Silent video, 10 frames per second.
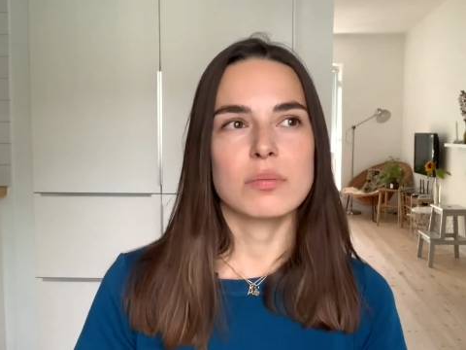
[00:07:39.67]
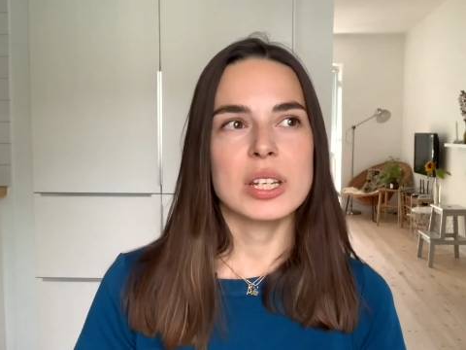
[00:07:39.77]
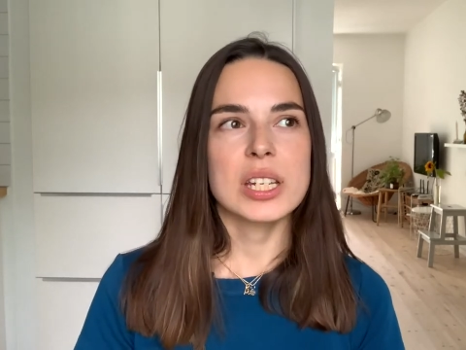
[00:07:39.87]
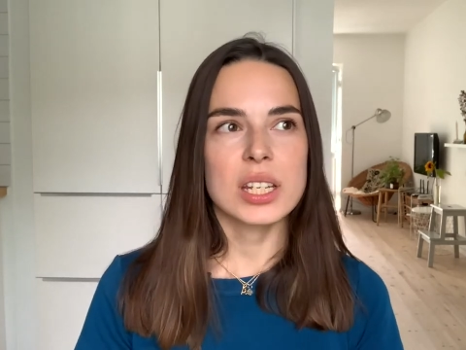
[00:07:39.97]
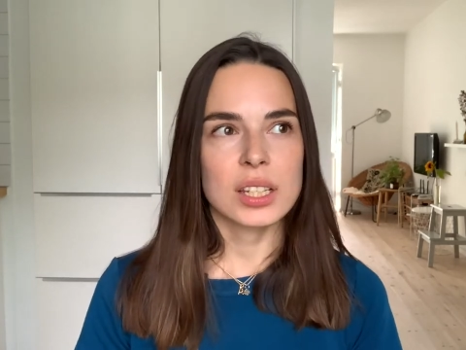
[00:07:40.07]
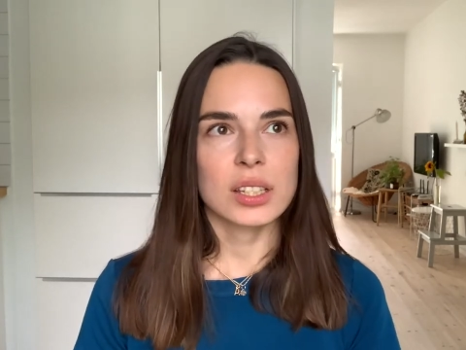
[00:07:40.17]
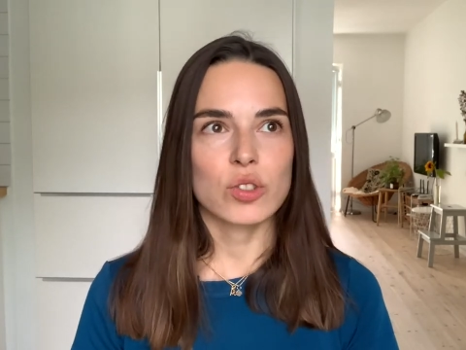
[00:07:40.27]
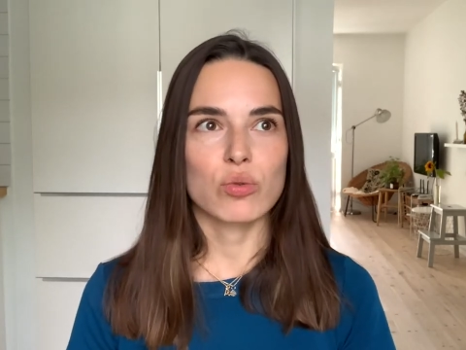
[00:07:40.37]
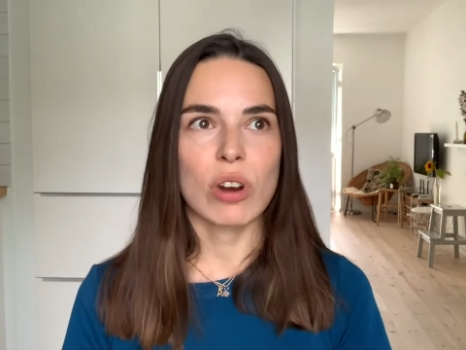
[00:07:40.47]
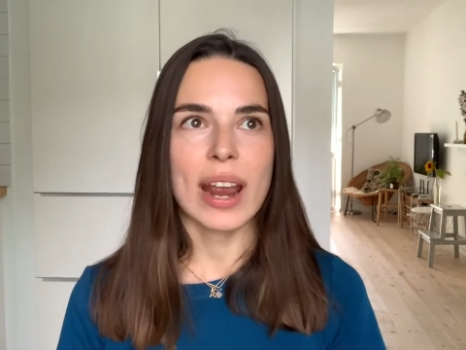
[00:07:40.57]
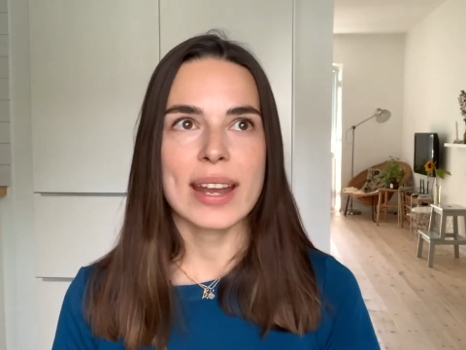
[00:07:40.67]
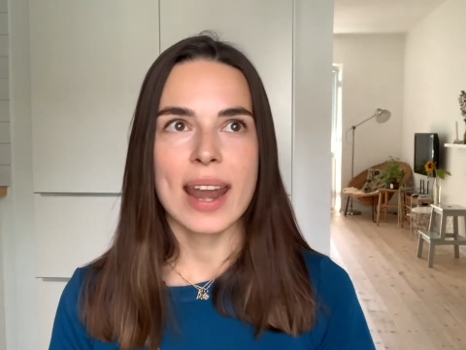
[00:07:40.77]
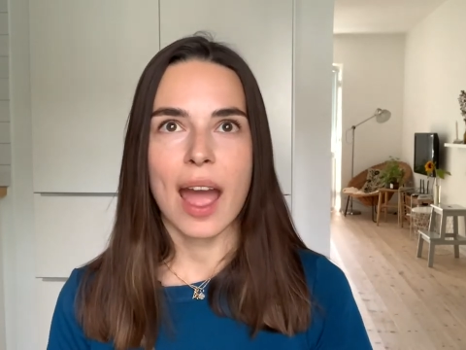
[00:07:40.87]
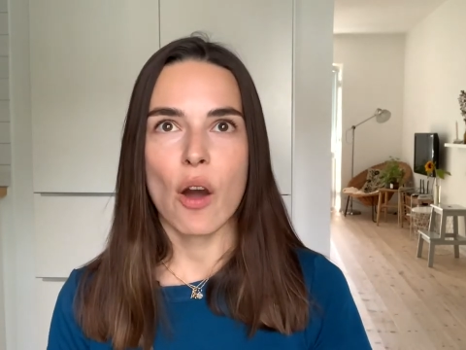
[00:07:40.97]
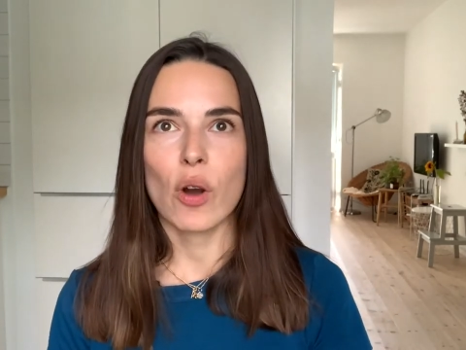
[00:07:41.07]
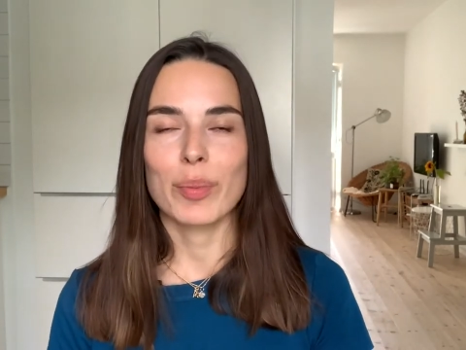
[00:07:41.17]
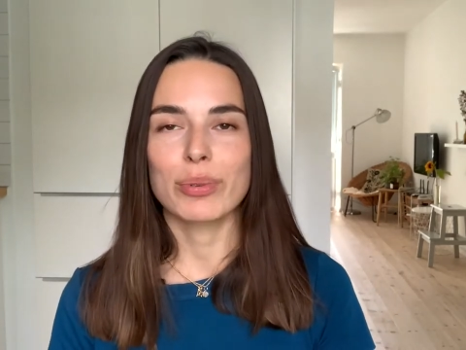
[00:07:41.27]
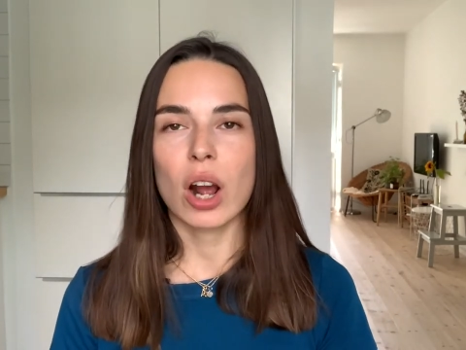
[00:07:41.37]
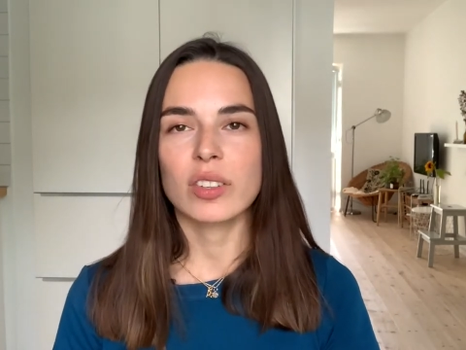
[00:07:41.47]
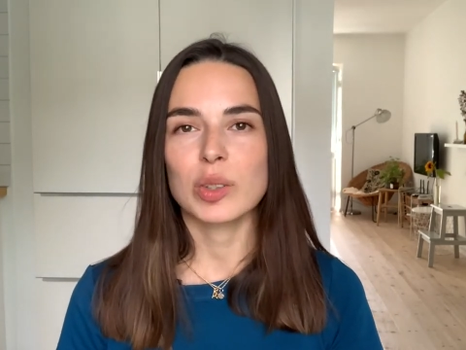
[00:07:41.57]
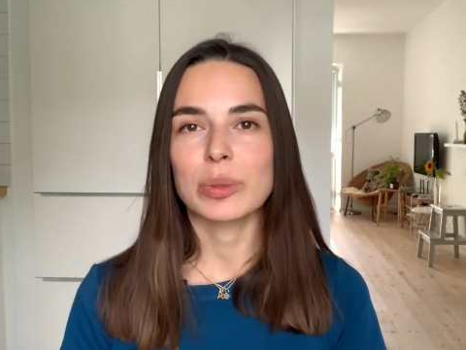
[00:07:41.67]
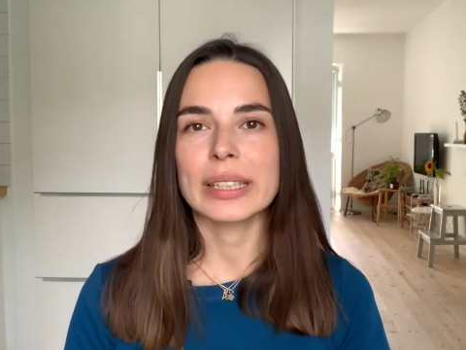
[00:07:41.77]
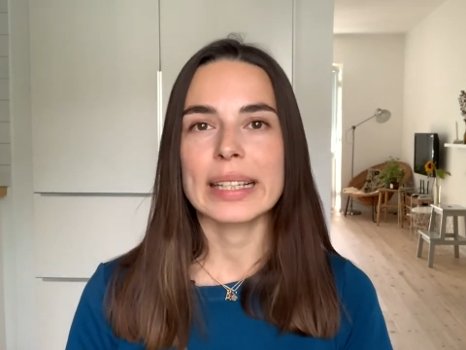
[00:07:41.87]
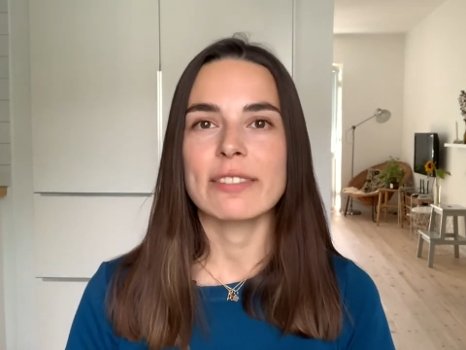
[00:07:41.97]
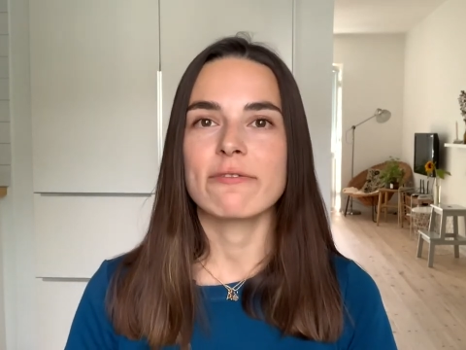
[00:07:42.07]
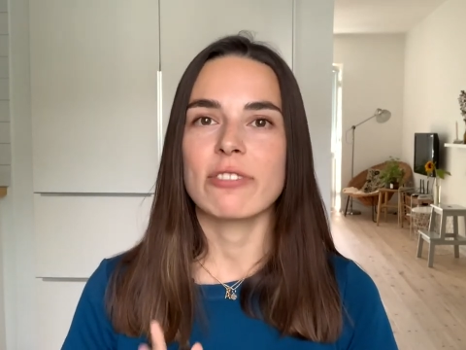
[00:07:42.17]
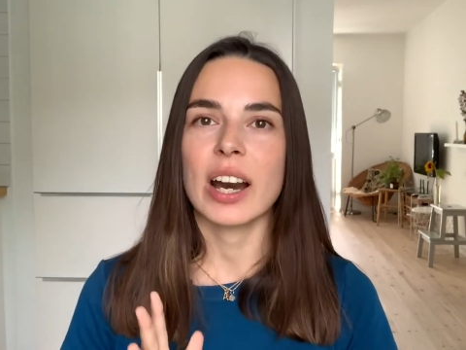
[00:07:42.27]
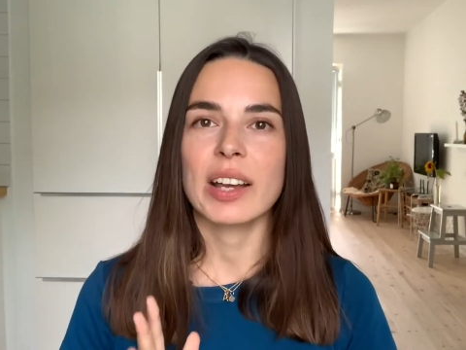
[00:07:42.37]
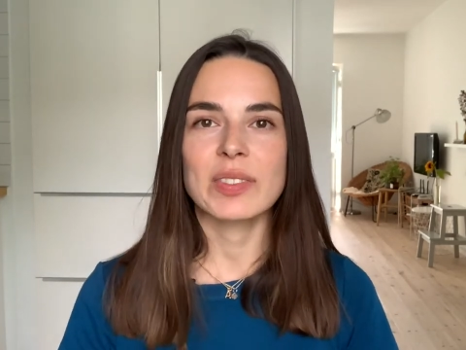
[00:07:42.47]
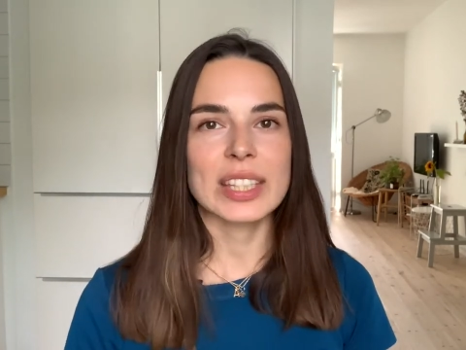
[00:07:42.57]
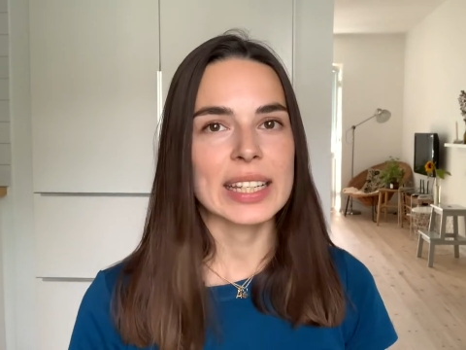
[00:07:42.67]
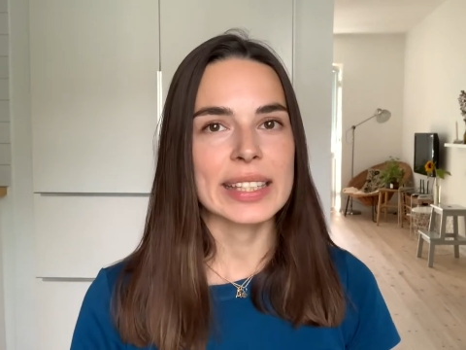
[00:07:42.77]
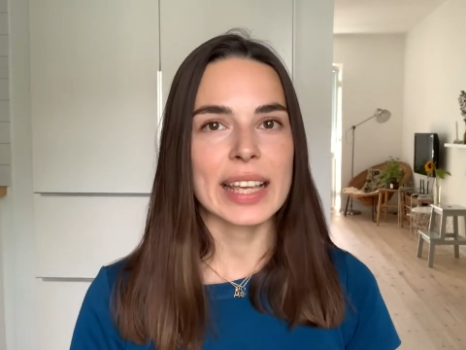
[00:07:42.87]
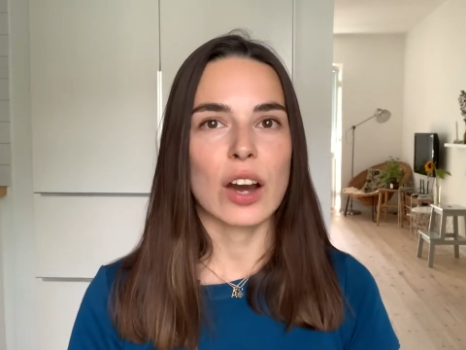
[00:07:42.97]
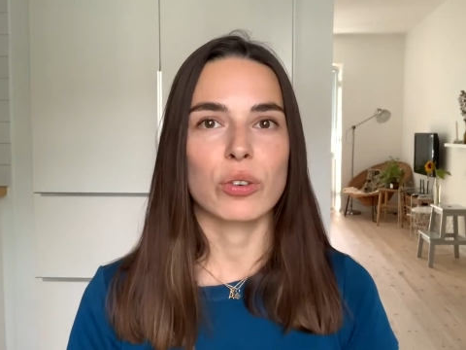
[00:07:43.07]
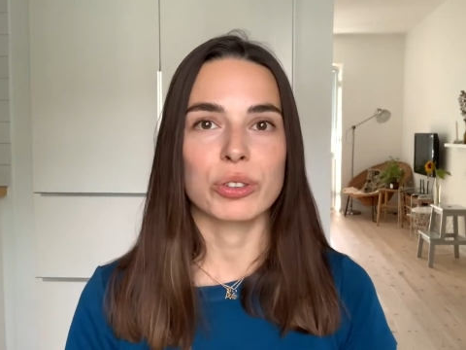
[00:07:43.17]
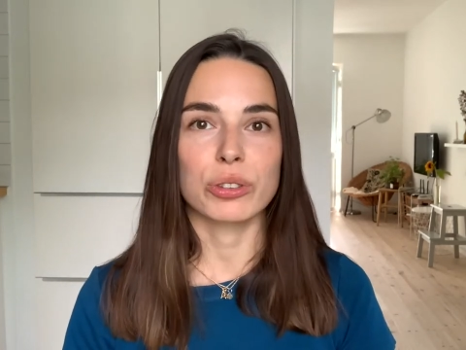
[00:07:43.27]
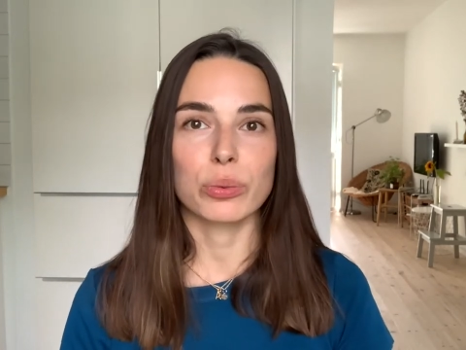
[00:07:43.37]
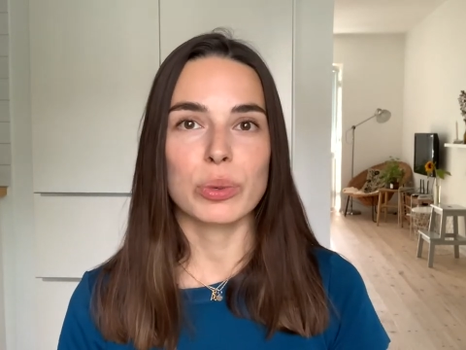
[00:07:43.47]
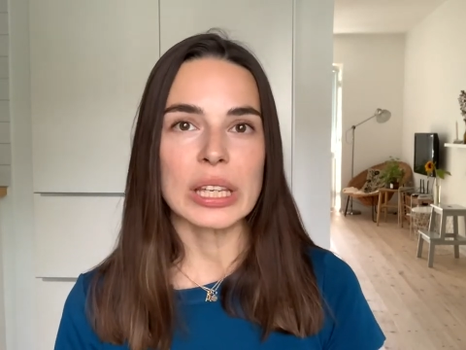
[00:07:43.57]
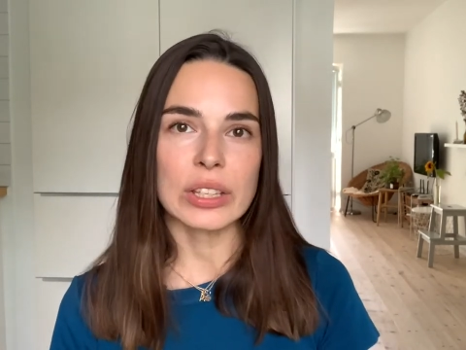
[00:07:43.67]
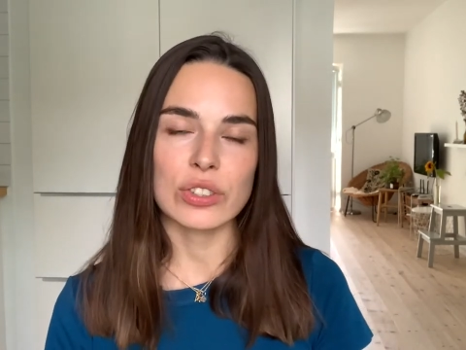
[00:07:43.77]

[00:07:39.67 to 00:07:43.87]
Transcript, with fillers: meetings right now approximately five, six hours a week.